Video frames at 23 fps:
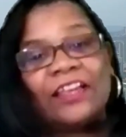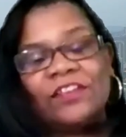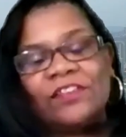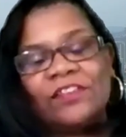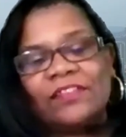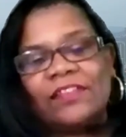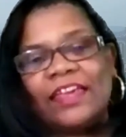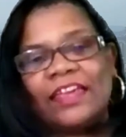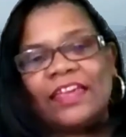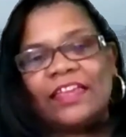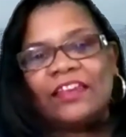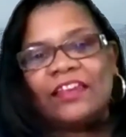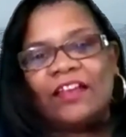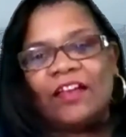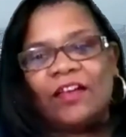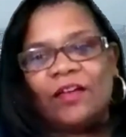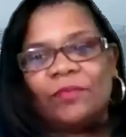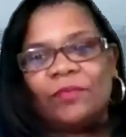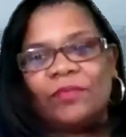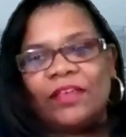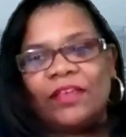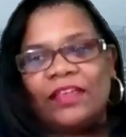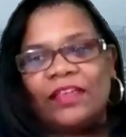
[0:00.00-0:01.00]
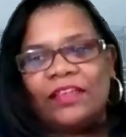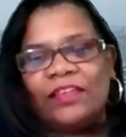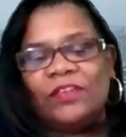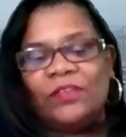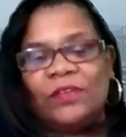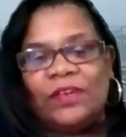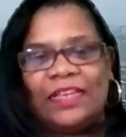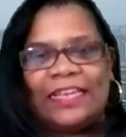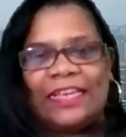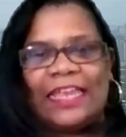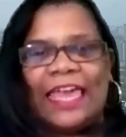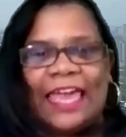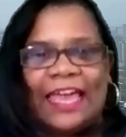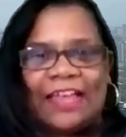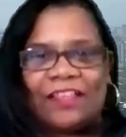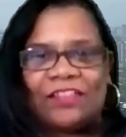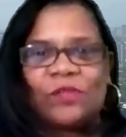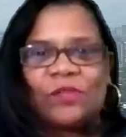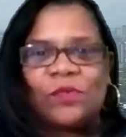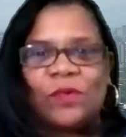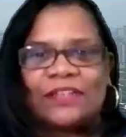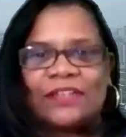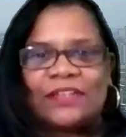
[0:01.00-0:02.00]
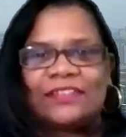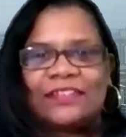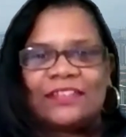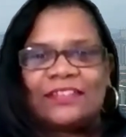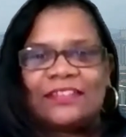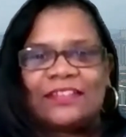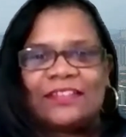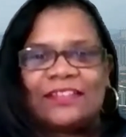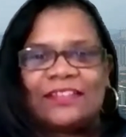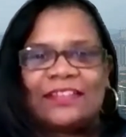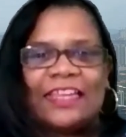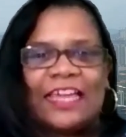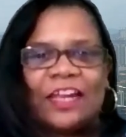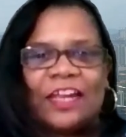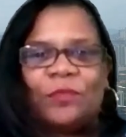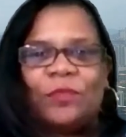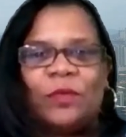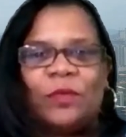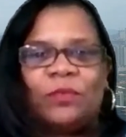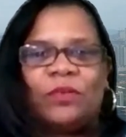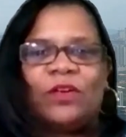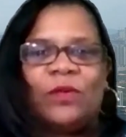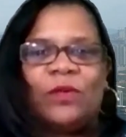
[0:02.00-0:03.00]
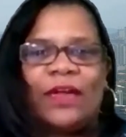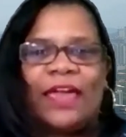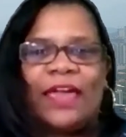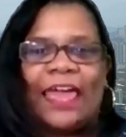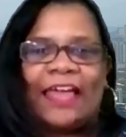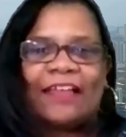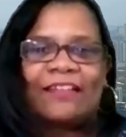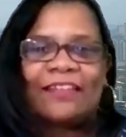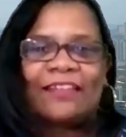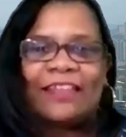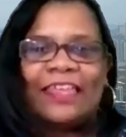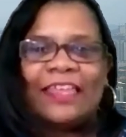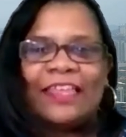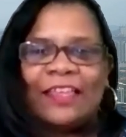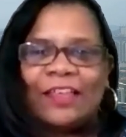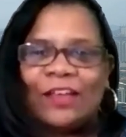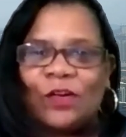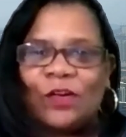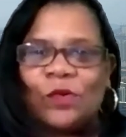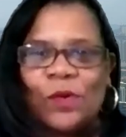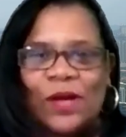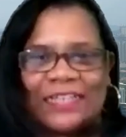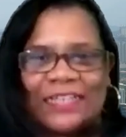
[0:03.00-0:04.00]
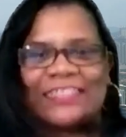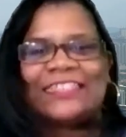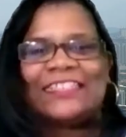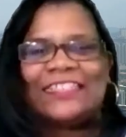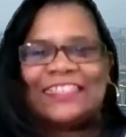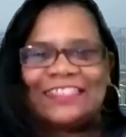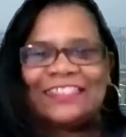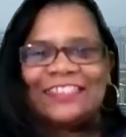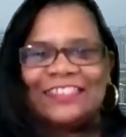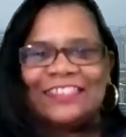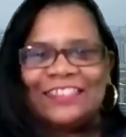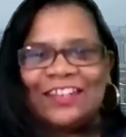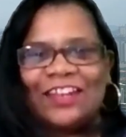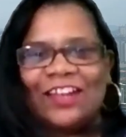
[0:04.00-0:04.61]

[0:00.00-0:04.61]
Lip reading: like you said, you need to ask questions, because a lot of people ask questions,